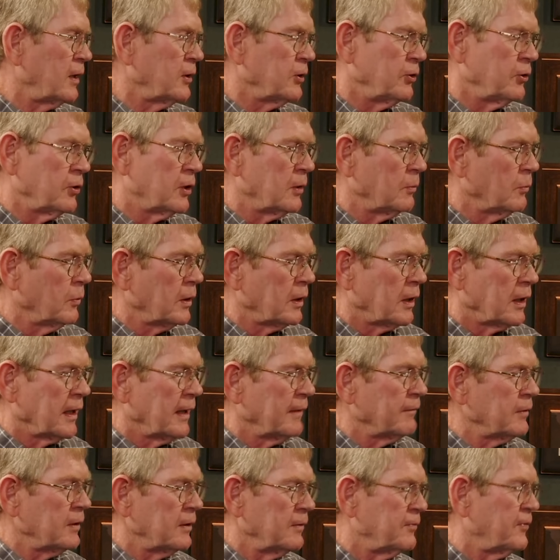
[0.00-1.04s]
and you can win
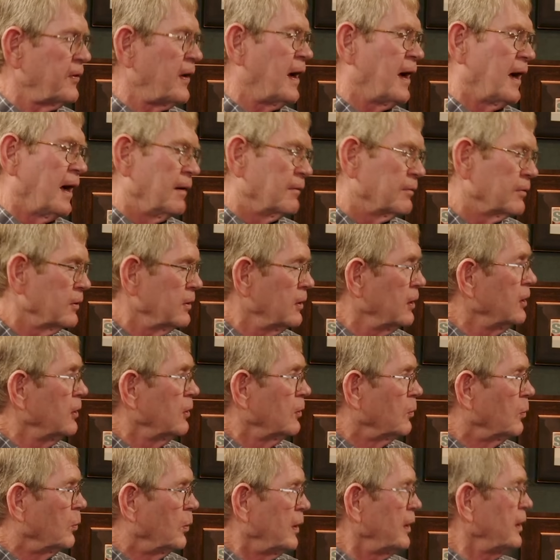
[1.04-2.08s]
11-5.
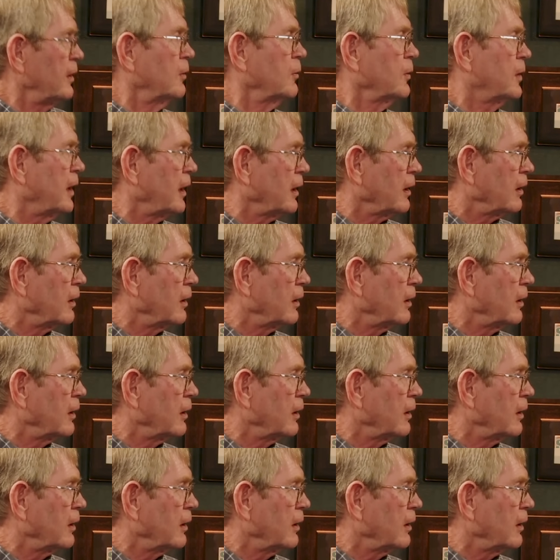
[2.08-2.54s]
We don't care.